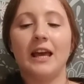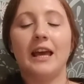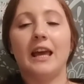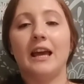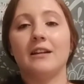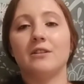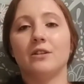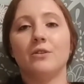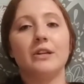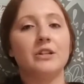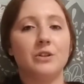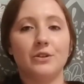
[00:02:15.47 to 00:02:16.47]
And
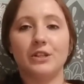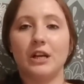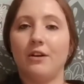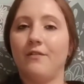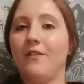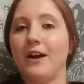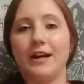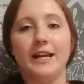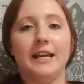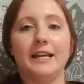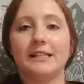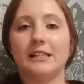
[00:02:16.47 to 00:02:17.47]
you can do so very
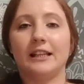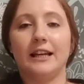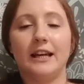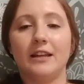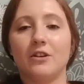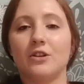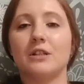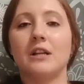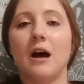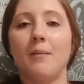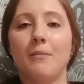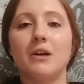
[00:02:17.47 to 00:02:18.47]
easily. There's
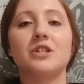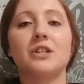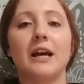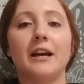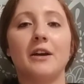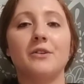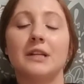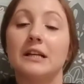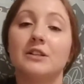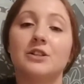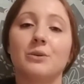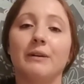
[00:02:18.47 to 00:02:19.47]
not much that goes
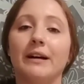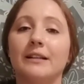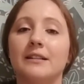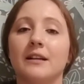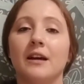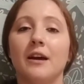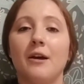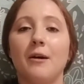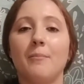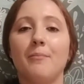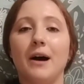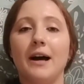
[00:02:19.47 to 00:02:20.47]
into it.
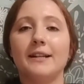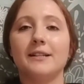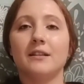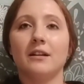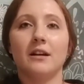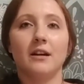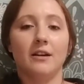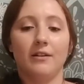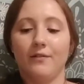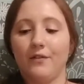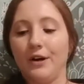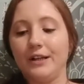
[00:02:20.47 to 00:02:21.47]
But,
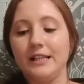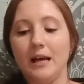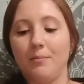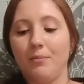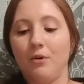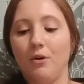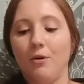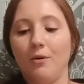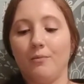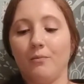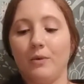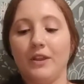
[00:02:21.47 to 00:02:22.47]
for
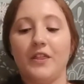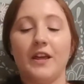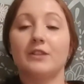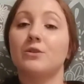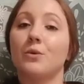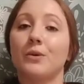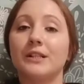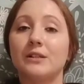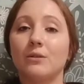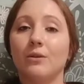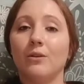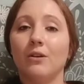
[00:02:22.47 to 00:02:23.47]
example, with this
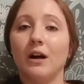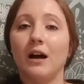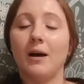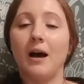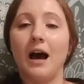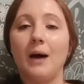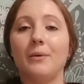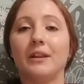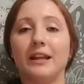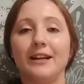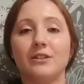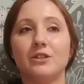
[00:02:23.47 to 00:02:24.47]
crystal, I
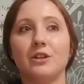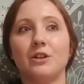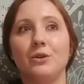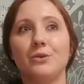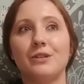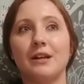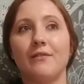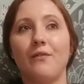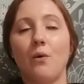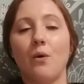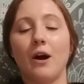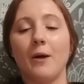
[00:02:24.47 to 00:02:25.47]
would like to use it
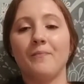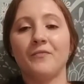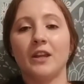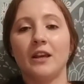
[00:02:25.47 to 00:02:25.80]
for